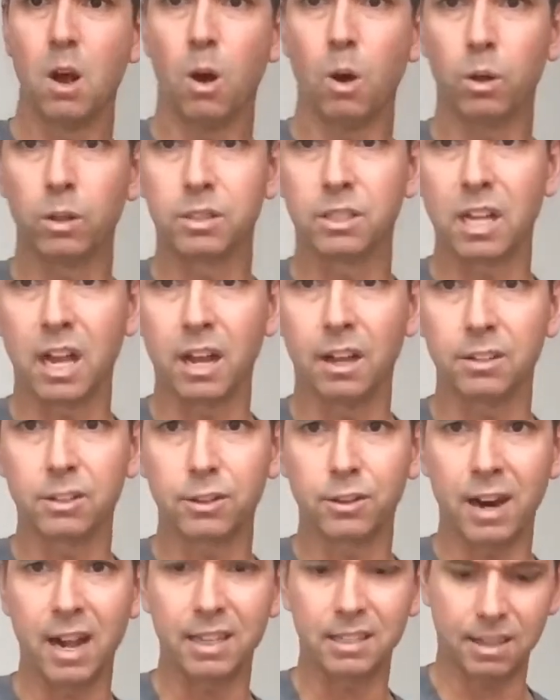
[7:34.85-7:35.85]
Old style
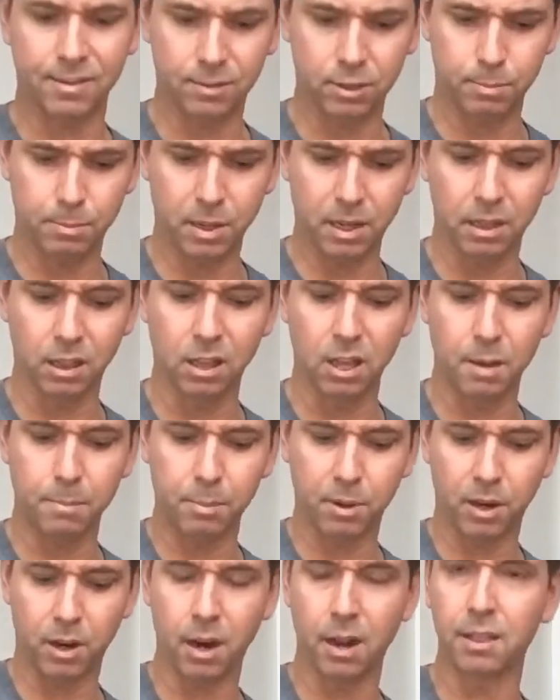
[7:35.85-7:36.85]
Strats have this big lump
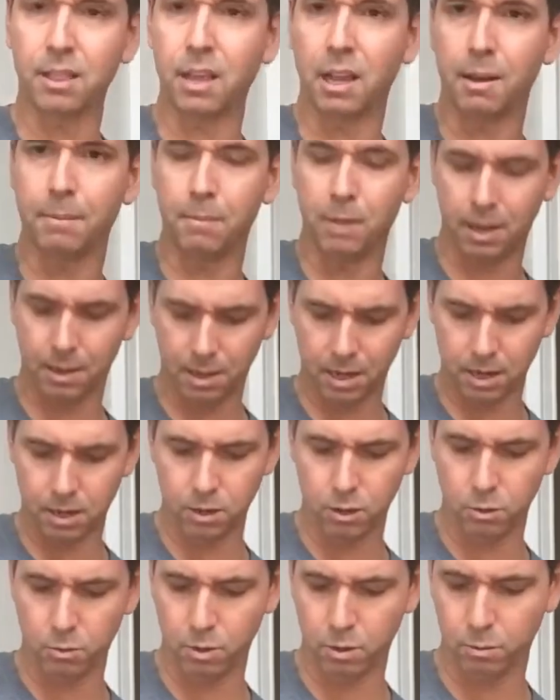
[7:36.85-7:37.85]
here. I think I might get a
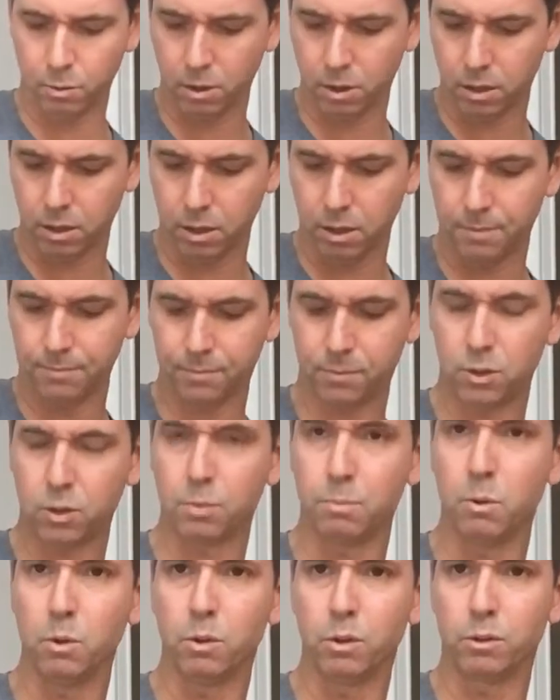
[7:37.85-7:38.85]
new one with a
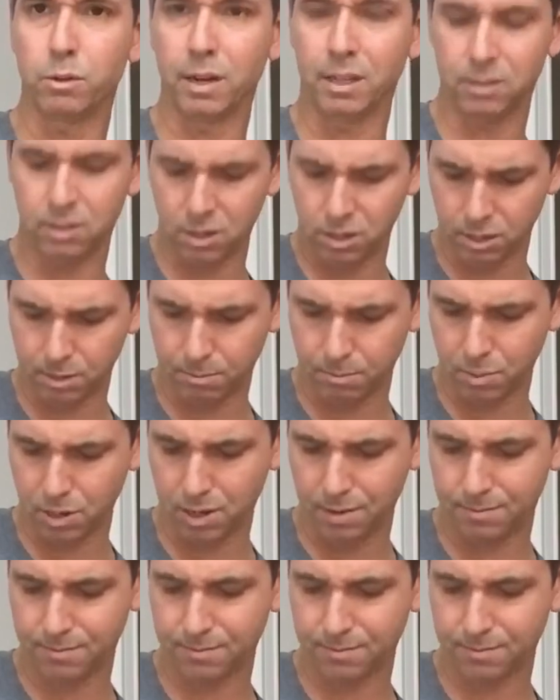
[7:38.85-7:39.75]
smoother transition, but